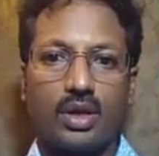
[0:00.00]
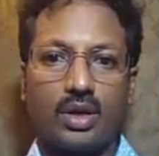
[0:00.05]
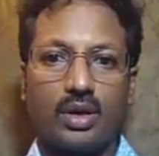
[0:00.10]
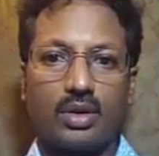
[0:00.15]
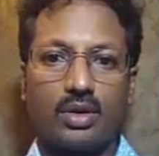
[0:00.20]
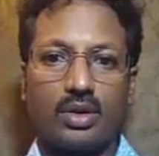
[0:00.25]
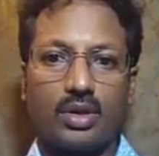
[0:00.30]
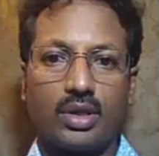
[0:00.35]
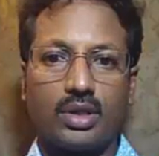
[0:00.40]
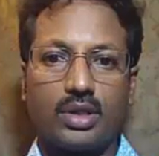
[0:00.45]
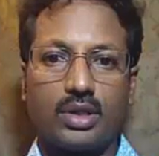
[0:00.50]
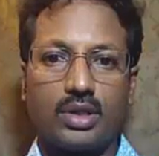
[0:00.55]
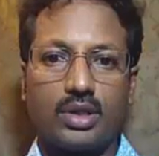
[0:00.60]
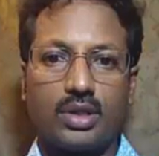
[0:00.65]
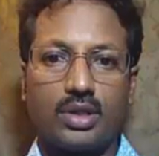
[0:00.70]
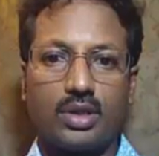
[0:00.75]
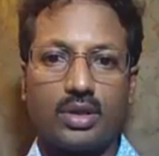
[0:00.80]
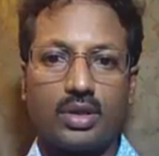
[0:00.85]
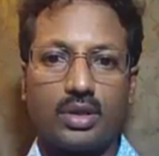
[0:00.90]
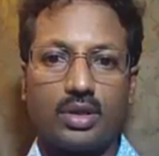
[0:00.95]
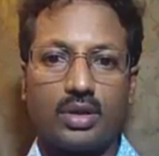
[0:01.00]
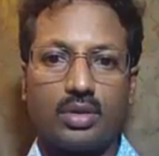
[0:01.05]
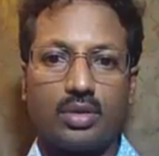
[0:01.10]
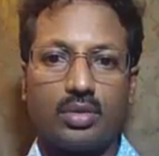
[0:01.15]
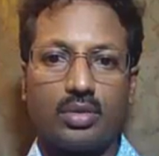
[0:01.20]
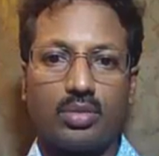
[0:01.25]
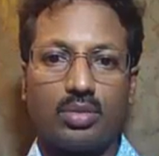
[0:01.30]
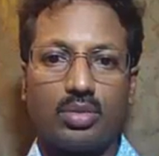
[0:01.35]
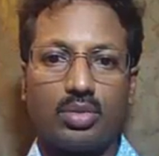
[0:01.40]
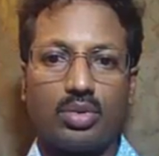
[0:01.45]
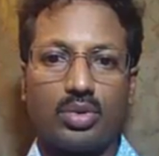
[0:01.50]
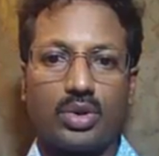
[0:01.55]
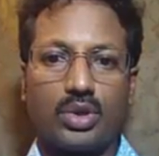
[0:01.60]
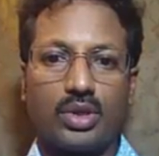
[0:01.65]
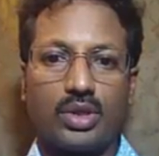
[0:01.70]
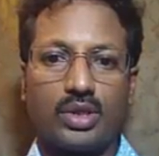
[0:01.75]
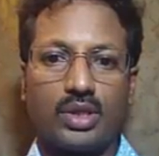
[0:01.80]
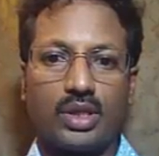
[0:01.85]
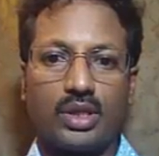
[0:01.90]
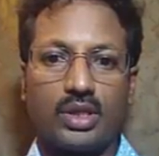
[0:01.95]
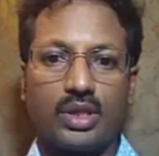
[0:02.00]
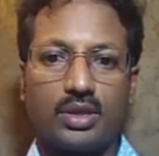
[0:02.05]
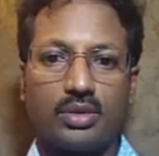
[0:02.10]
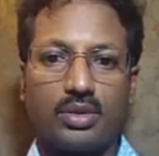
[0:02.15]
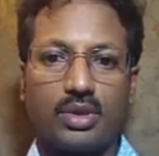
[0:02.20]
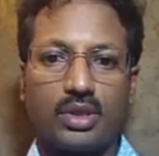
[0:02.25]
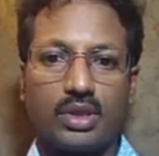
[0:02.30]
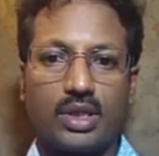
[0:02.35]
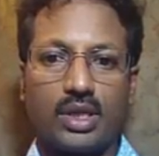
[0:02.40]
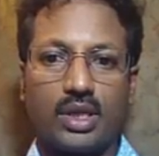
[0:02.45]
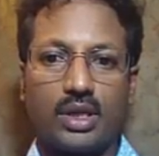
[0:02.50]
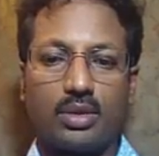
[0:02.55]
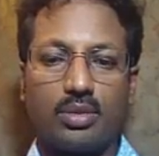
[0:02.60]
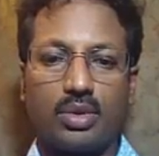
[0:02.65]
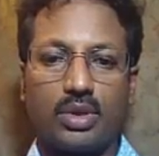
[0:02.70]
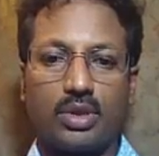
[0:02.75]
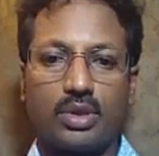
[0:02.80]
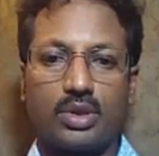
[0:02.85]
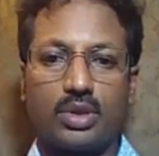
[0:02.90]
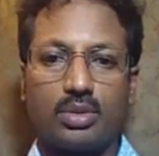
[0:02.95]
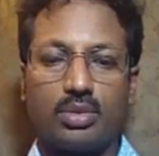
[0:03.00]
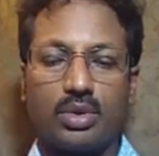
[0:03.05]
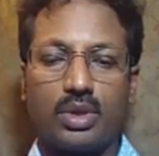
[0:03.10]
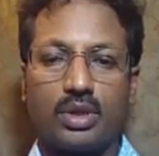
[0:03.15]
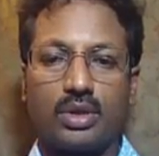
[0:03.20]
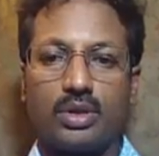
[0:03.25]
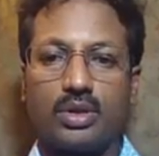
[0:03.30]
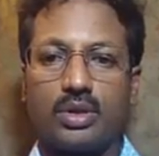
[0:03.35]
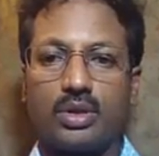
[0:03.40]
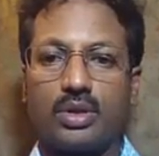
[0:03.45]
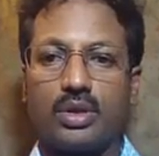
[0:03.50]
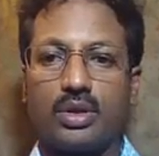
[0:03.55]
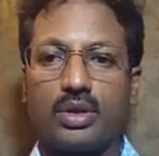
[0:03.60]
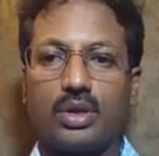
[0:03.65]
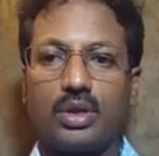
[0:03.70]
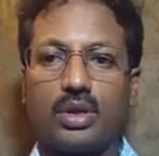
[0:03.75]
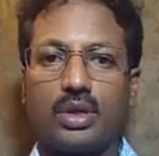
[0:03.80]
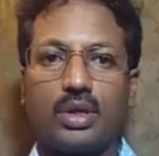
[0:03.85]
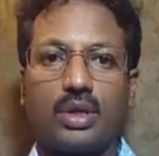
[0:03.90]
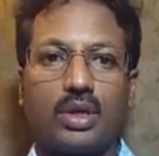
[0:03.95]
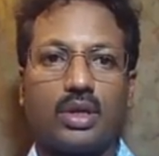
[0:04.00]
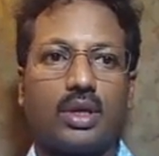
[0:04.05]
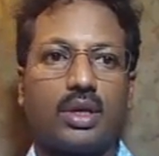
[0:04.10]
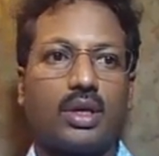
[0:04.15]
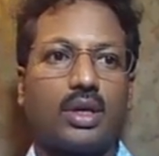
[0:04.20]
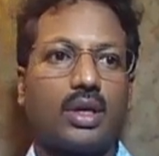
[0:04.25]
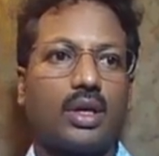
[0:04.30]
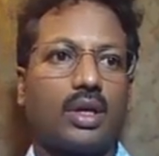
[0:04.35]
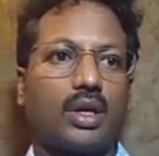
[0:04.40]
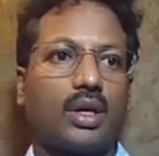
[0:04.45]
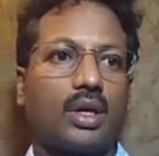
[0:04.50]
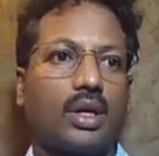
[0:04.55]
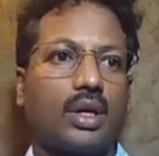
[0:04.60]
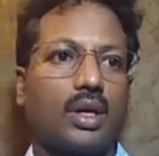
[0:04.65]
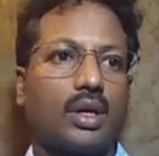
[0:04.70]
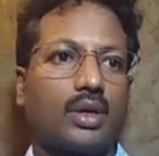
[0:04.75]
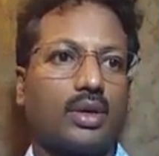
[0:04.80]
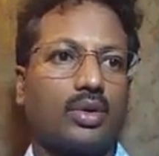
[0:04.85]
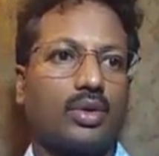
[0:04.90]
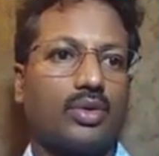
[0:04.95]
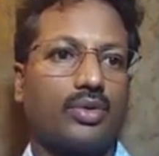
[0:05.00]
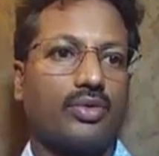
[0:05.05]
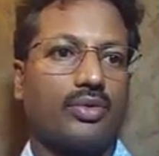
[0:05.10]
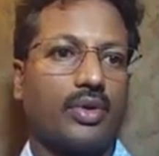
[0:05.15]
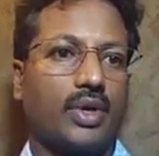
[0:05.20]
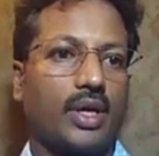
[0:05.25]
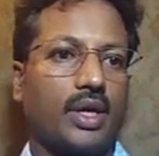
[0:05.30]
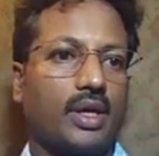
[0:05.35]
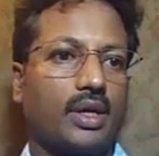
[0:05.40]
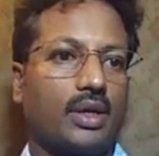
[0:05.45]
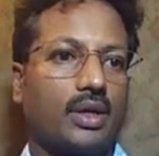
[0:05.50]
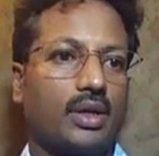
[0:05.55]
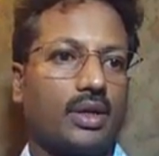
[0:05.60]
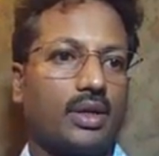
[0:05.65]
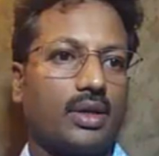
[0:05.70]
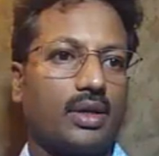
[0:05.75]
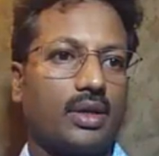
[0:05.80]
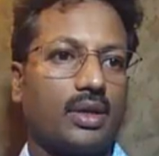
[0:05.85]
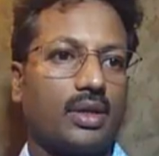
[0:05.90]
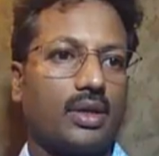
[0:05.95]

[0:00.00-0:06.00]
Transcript: Click on this, move to the center with the scale 1:1, and go to File,